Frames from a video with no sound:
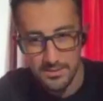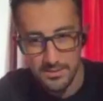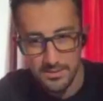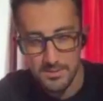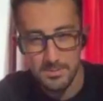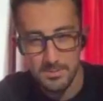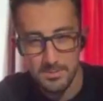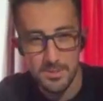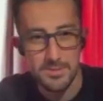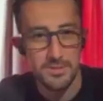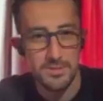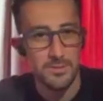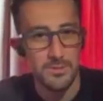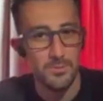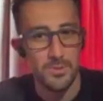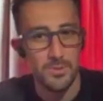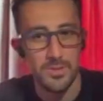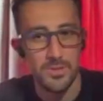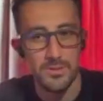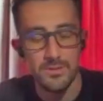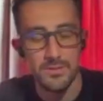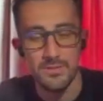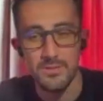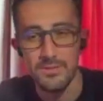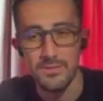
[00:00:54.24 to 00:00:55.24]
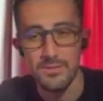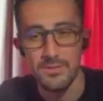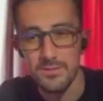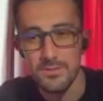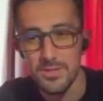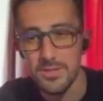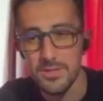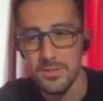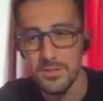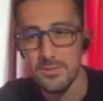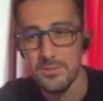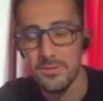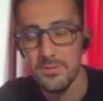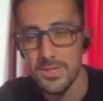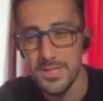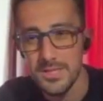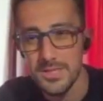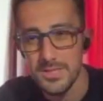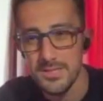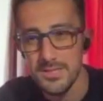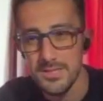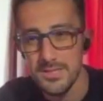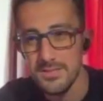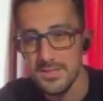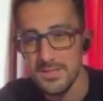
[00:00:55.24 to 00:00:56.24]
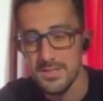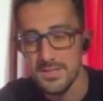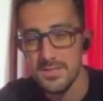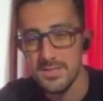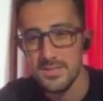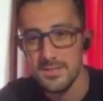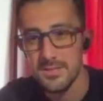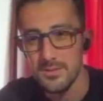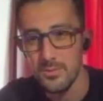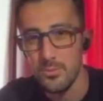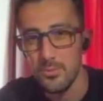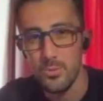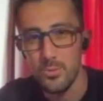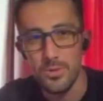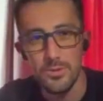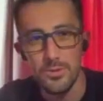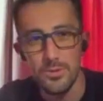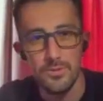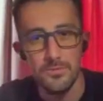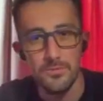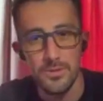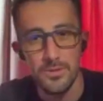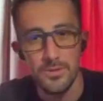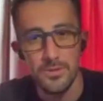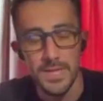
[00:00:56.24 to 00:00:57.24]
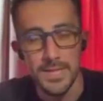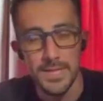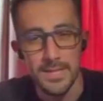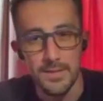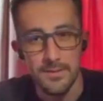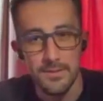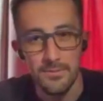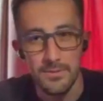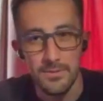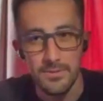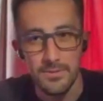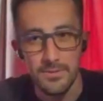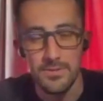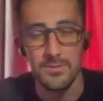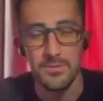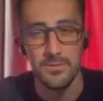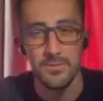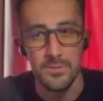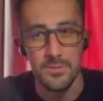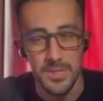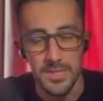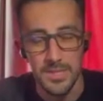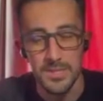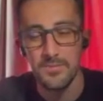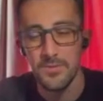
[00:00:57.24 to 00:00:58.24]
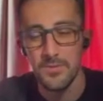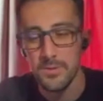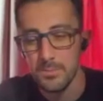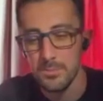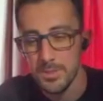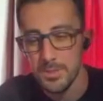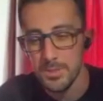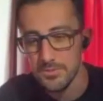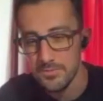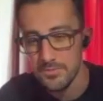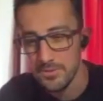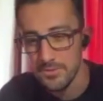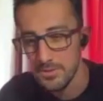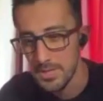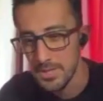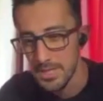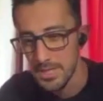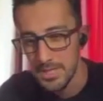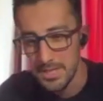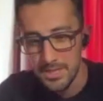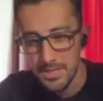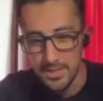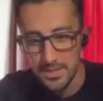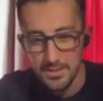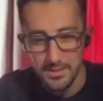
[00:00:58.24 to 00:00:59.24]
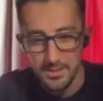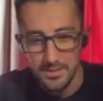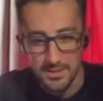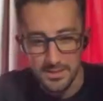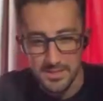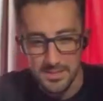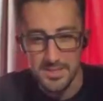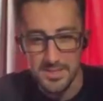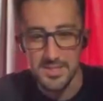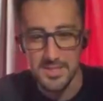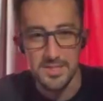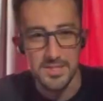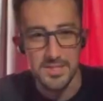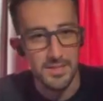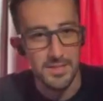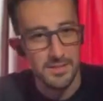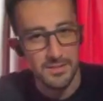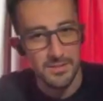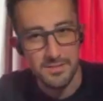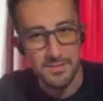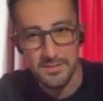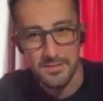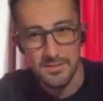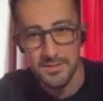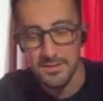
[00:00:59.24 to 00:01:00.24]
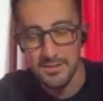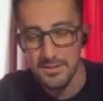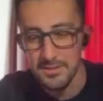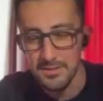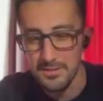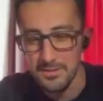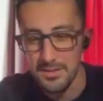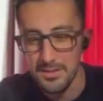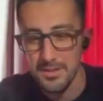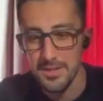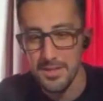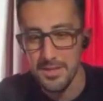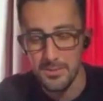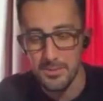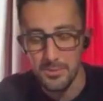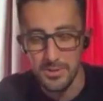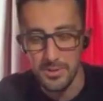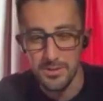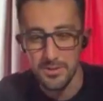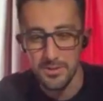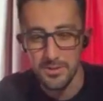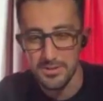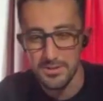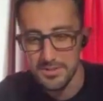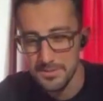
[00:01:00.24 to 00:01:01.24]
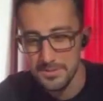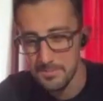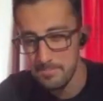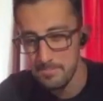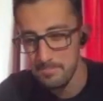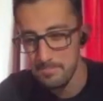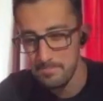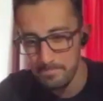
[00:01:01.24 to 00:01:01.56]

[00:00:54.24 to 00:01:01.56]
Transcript: especially with children, that's a wonderful endeavor. So thanks very much for assisting in that regard.